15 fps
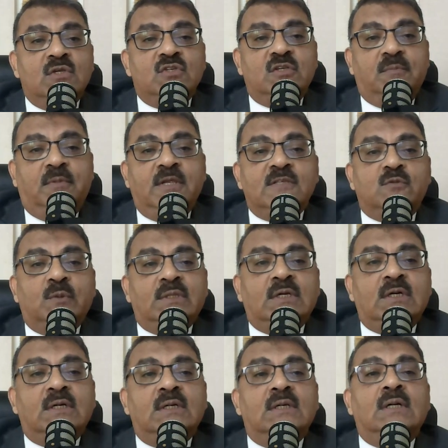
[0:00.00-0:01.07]
She brings with
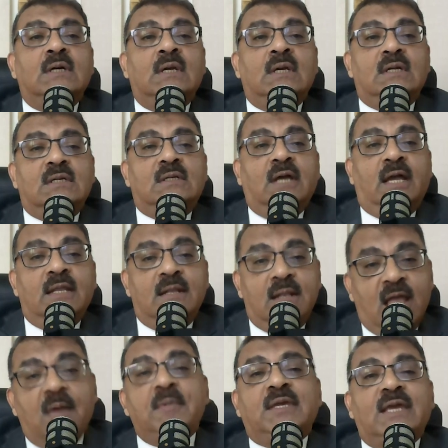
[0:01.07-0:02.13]
her
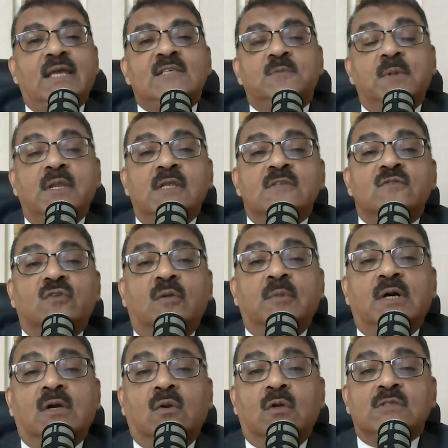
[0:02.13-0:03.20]
dynamic experience from
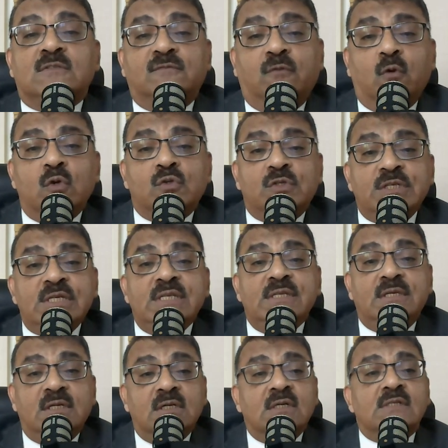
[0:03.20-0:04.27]
across 14
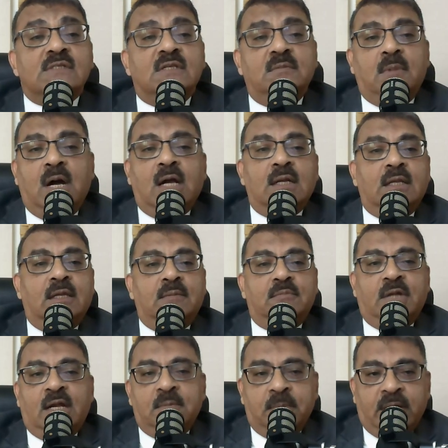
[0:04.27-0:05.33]
years in marketing and brand